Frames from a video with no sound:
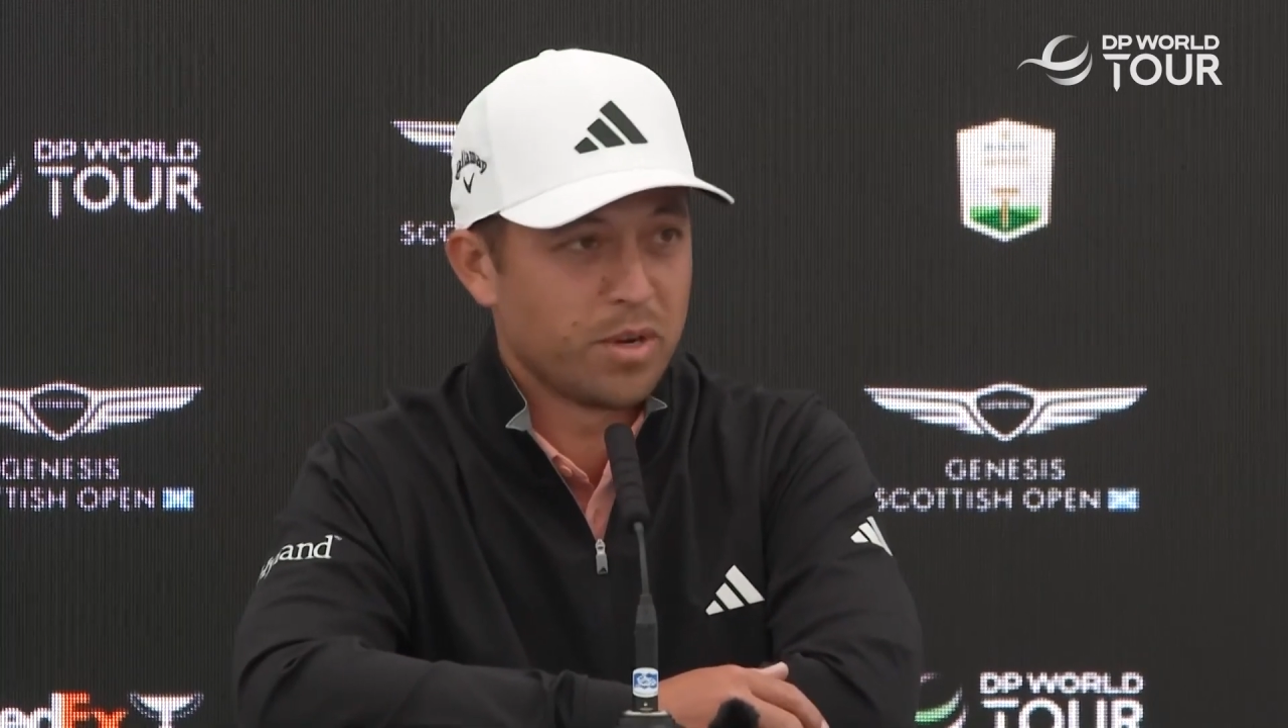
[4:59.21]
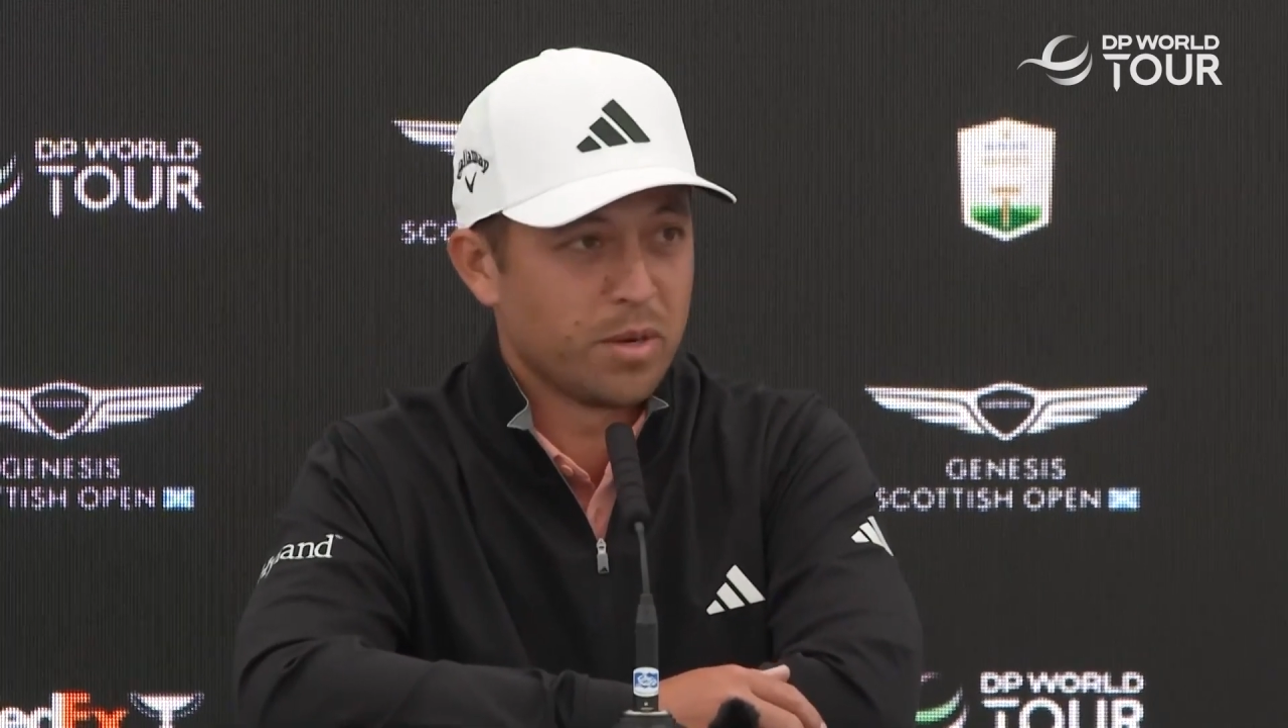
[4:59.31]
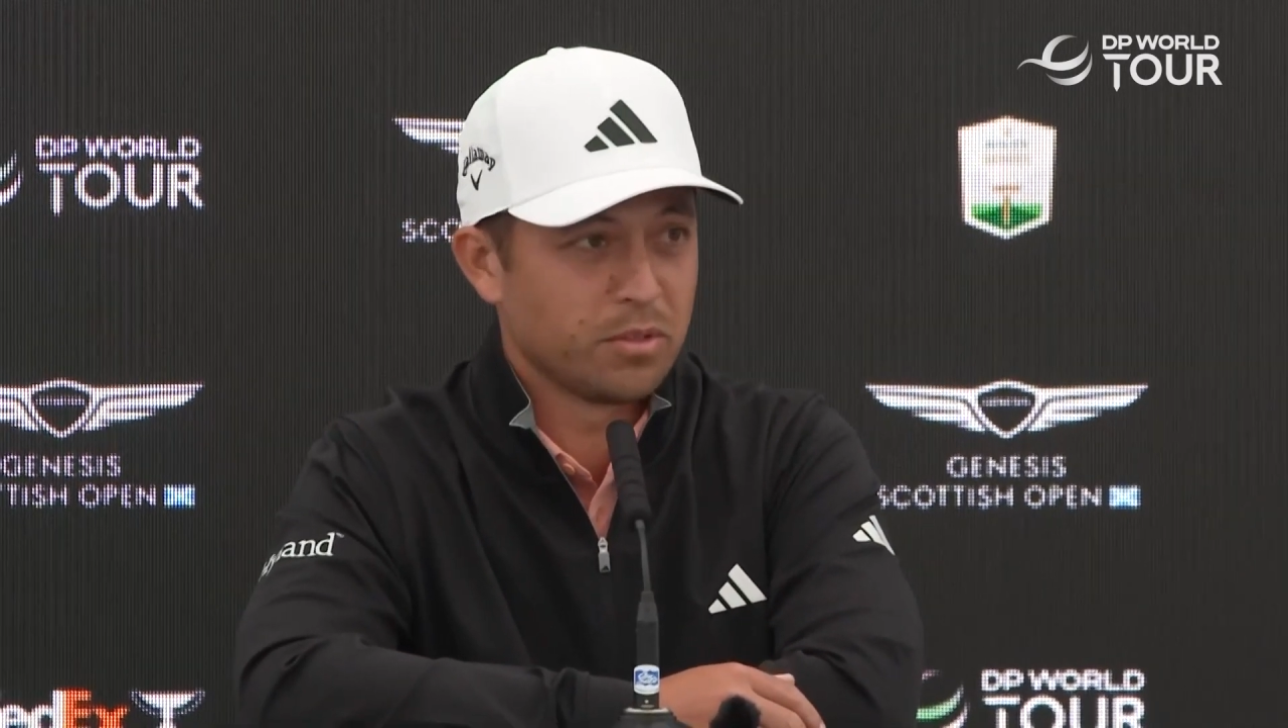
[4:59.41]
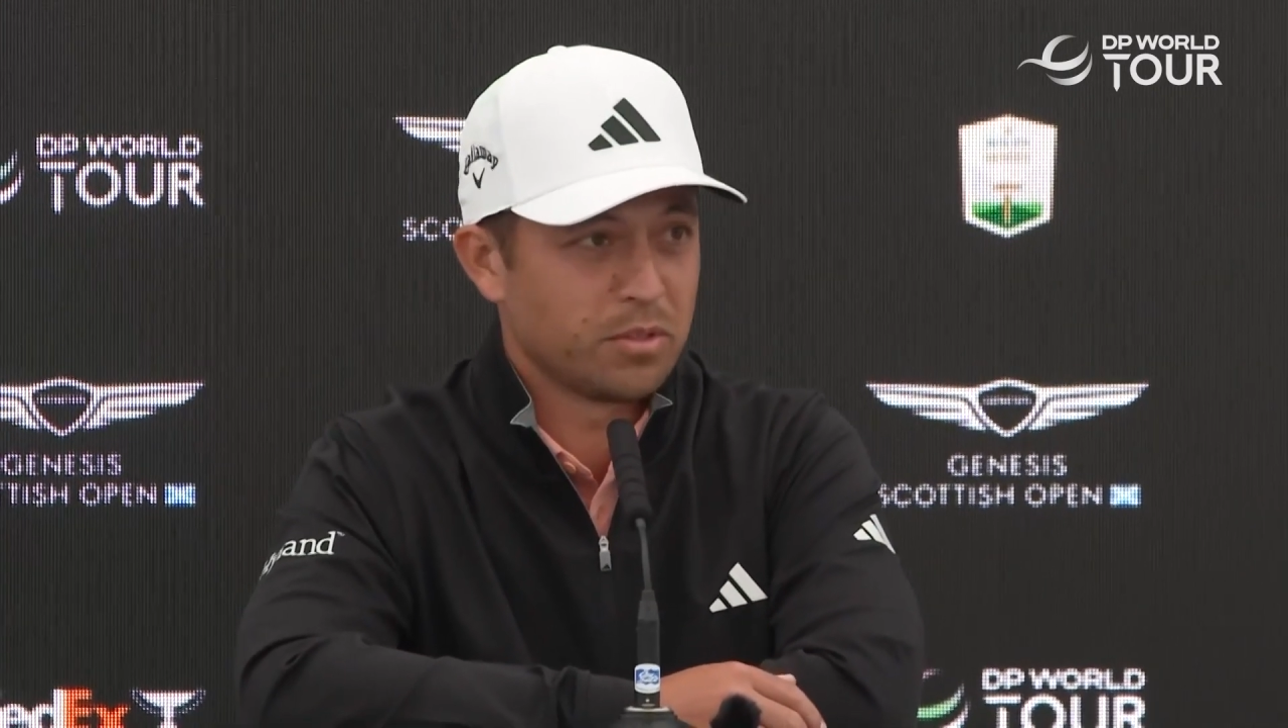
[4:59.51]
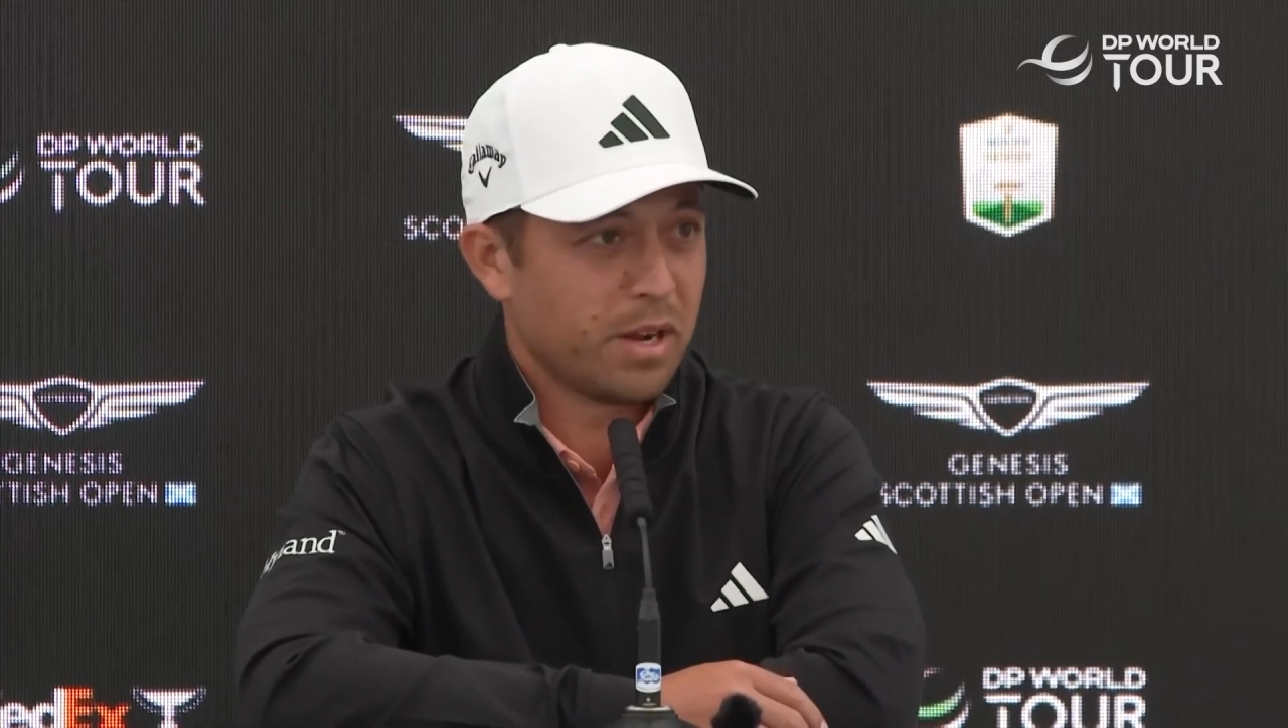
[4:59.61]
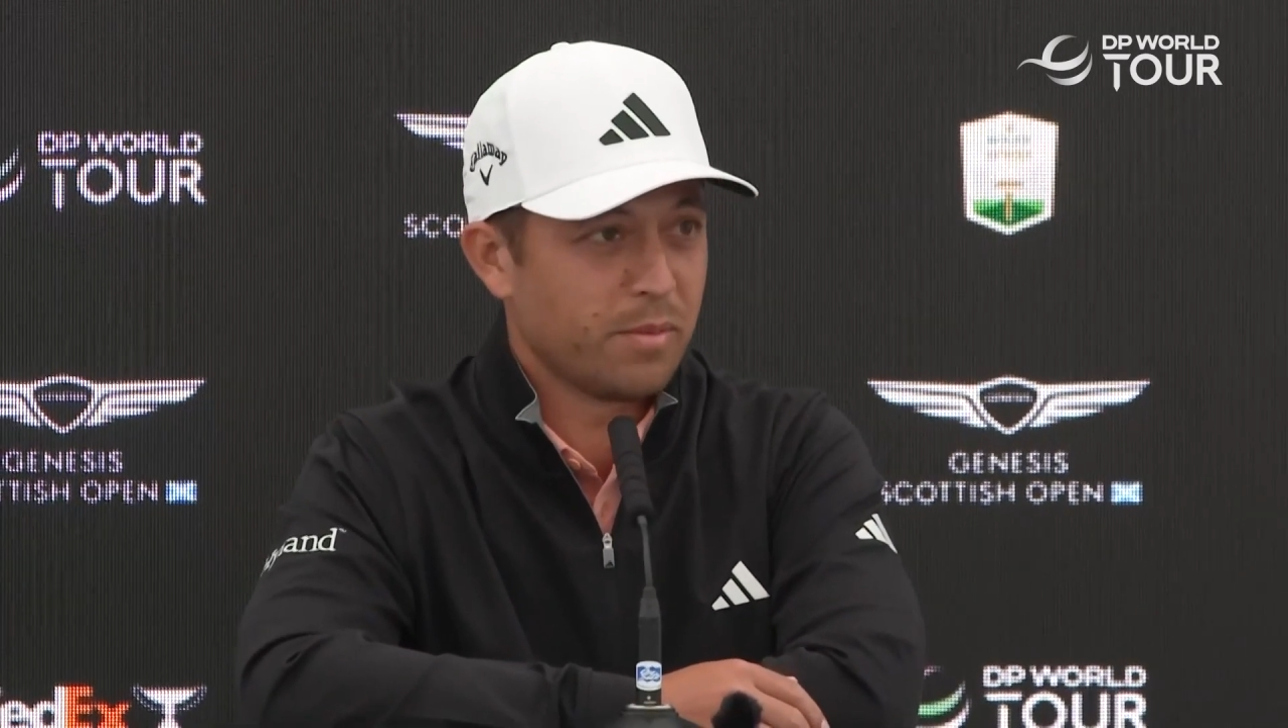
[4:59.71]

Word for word: members by